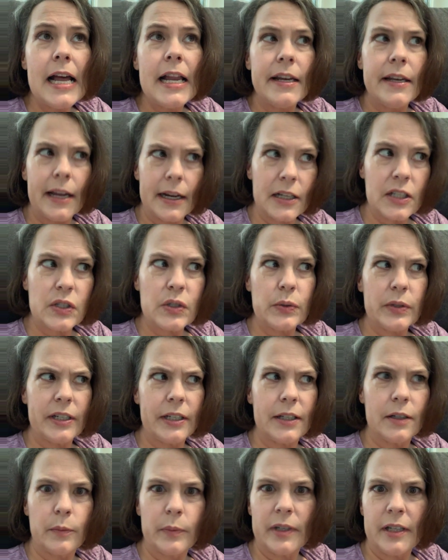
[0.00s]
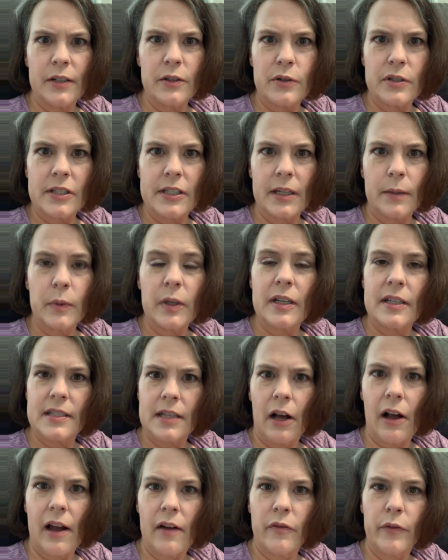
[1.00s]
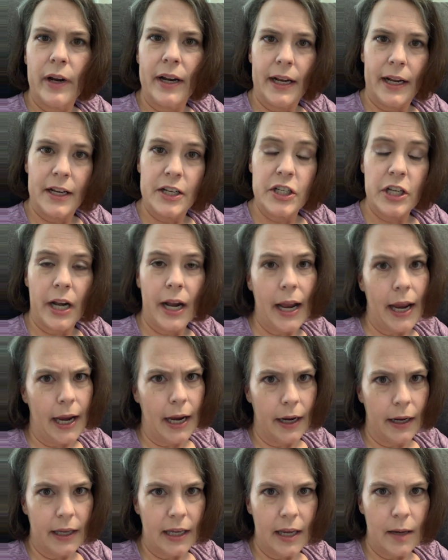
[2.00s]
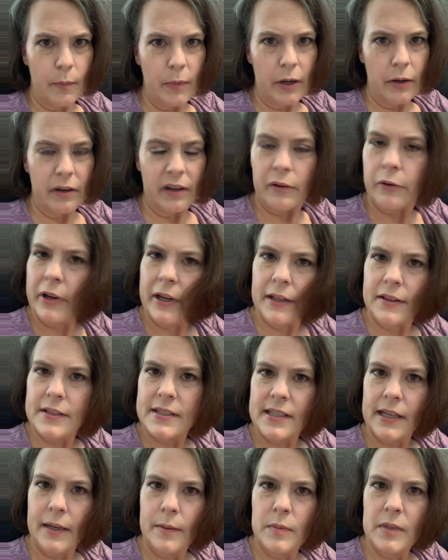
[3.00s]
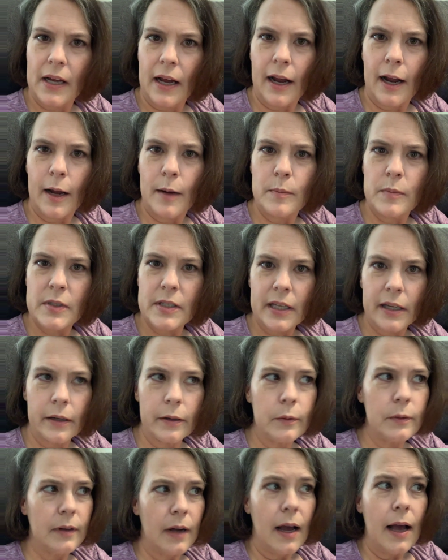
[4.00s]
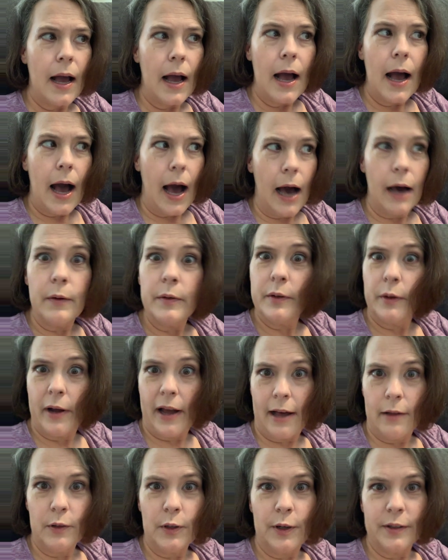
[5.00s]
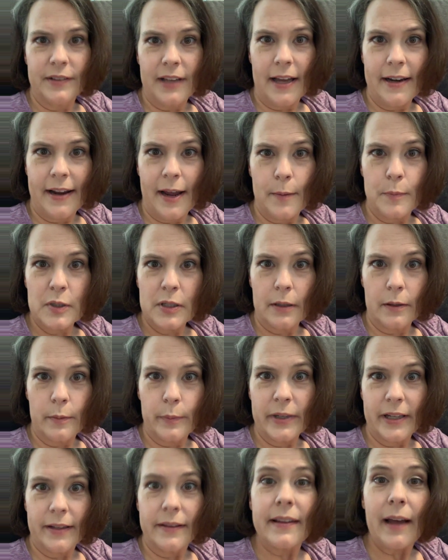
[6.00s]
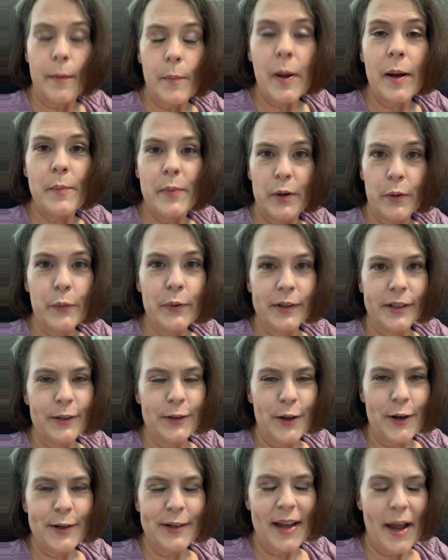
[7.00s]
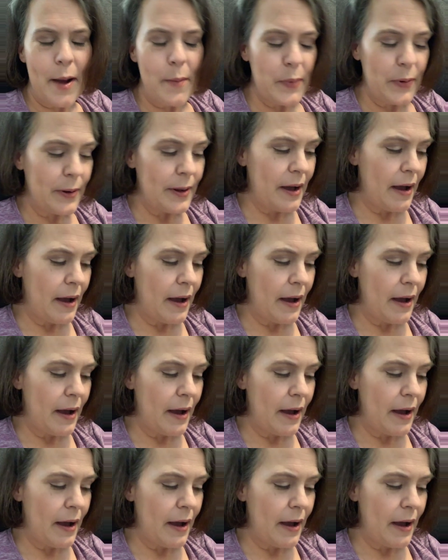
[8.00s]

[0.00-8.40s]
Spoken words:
Next week, it'll be interesting because I'll have radiation and chemo going at the same time. So I don't know how long that nap's going to be. That might be a really long nap.